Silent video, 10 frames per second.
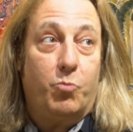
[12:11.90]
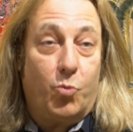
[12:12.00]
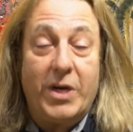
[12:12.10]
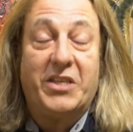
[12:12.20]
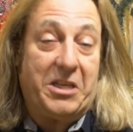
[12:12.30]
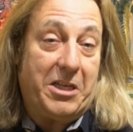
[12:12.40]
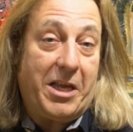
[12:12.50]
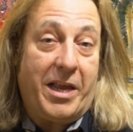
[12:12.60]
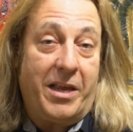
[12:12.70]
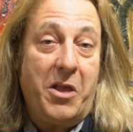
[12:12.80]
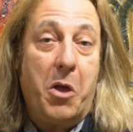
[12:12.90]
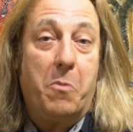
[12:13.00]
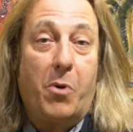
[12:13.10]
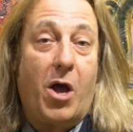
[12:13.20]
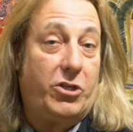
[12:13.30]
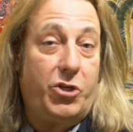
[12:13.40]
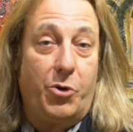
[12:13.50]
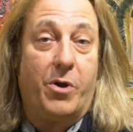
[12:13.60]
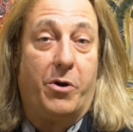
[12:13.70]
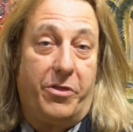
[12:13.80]
recently, bought
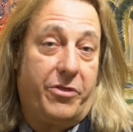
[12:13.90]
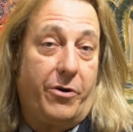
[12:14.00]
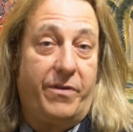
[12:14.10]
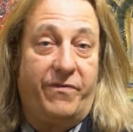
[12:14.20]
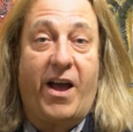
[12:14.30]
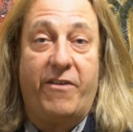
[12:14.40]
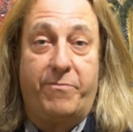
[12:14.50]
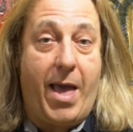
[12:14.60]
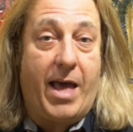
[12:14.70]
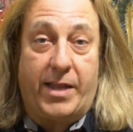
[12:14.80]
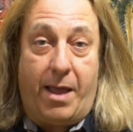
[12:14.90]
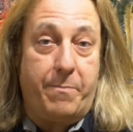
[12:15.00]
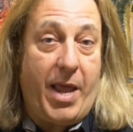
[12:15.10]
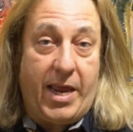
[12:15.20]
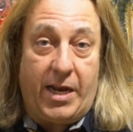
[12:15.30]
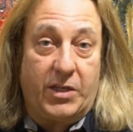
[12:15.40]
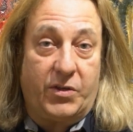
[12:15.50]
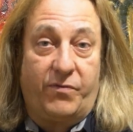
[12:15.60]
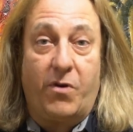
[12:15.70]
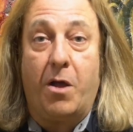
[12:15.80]
235 Matt Lamb paintings
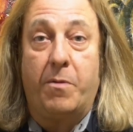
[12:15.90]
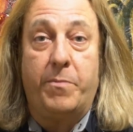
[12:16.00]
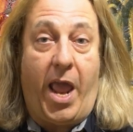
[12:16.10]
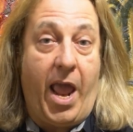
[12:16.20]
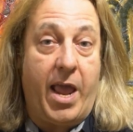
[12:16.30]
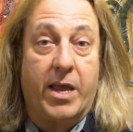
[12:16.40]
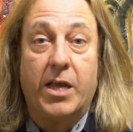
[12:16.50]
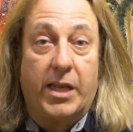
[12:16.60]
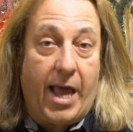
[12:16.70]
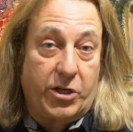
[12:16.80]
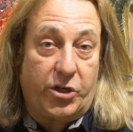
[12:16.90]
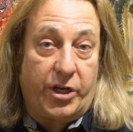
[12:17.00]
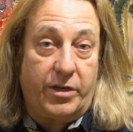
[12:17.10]
from a collection.